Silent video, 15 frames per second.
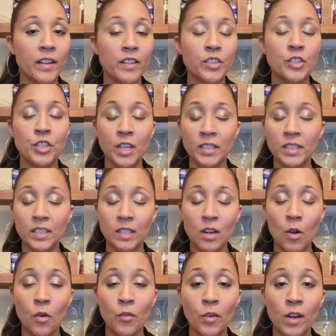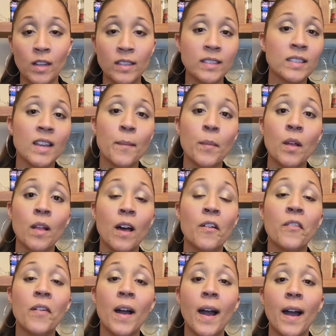just an overall example
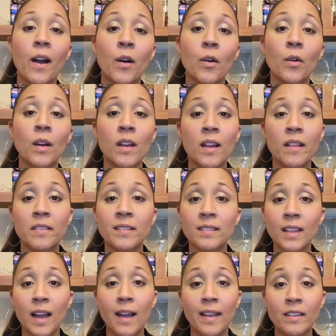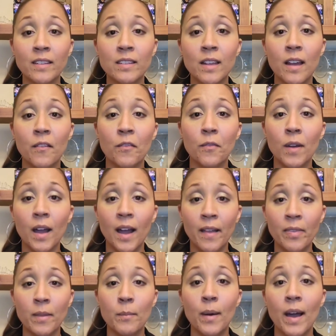of how the lines
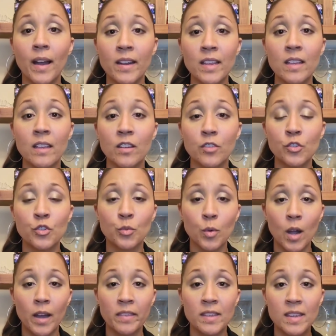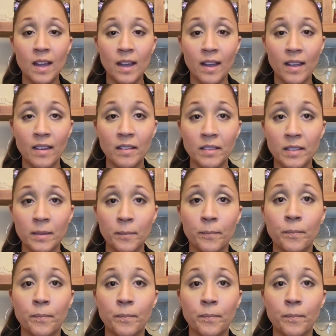on the body draw the eyes.